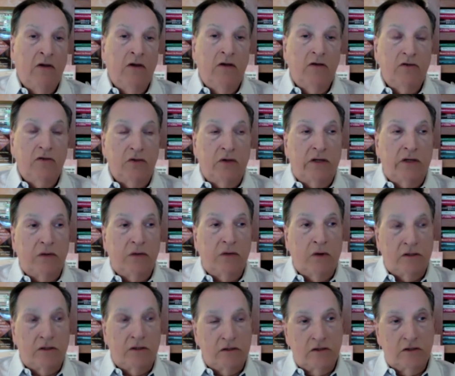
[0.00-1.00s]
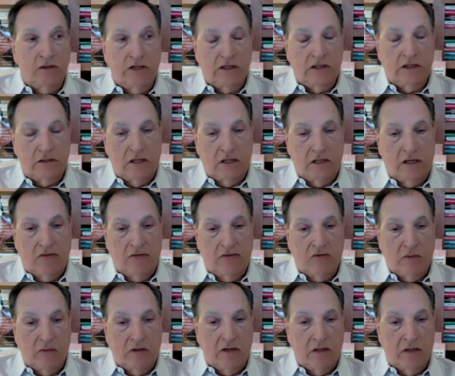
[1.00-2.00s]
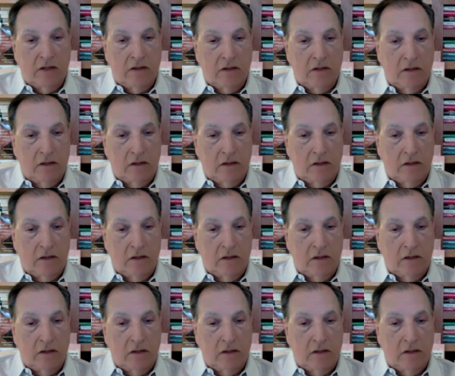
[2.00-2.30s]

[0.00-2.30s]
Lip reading: So I don't want to suggest that everybody